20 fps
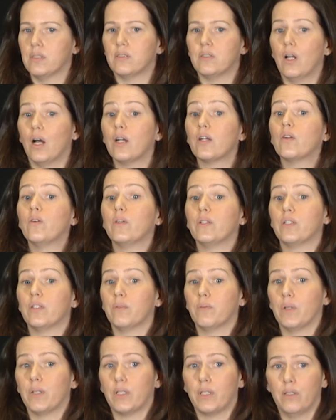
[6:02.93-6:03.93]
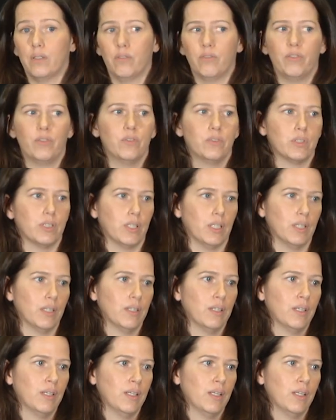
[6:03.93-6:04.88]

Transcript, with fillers: is not going to work in the future.